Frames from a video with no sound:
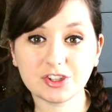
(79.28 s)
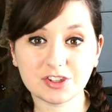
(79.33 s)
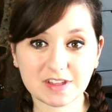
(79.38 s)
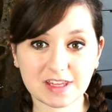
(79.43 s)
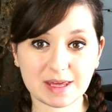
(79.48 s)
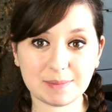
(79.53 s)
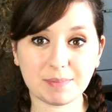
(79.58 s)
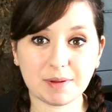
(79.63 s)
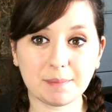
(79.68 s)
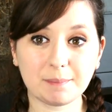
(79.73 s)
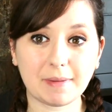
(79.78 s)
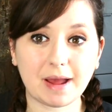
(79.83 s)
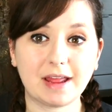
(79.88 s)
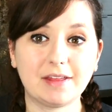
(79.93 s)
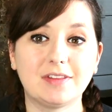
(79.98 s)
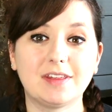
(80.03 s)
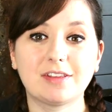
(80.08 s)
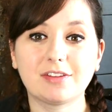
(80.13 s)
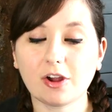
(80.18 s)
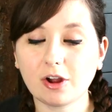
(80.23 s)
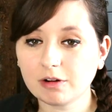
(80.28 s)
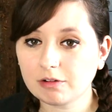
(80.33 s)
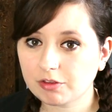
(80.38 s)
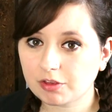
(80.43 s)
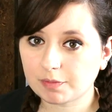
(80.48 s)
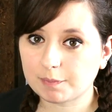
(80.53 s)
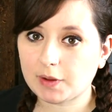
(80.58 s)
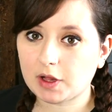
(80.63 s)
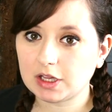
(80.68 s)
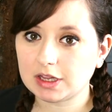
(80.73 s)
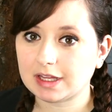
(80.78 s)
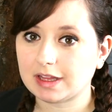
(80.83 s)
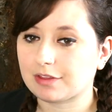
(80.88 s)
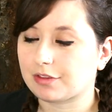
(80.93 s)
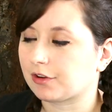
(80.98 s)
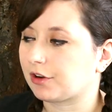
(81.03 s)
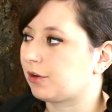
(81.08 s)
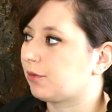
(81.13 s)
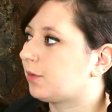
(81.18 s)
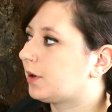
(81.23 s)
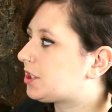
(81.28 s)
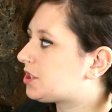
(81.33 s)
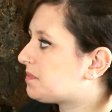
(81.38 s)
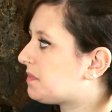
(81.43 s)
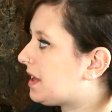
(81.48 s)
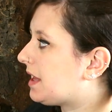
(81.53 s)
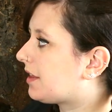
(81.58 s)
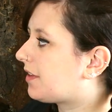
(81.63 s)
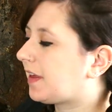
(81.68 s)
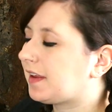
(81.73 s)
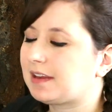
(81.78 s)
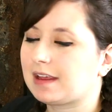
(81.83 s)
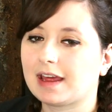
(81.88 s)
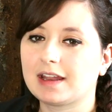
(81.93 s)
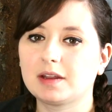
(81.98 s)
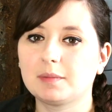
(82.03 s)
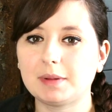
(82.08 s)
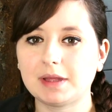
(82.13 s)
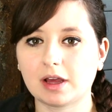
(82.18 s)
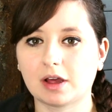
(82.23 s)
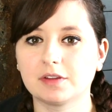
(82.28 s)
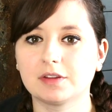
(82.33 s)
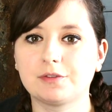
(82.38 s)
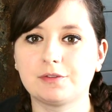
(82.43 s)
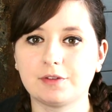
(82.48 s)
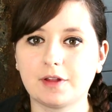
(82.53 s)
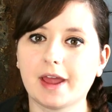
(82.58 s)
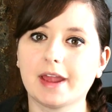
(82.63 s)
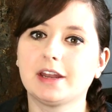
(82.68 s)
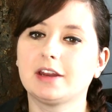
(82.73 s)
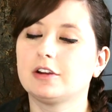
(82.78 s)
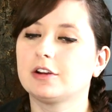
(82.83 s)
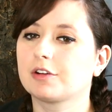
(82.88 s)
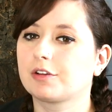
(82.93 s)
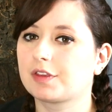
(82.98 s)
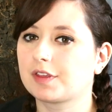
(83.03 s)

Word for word: just keep in mind, these are a small lizard, which means they tend to be on the fly to your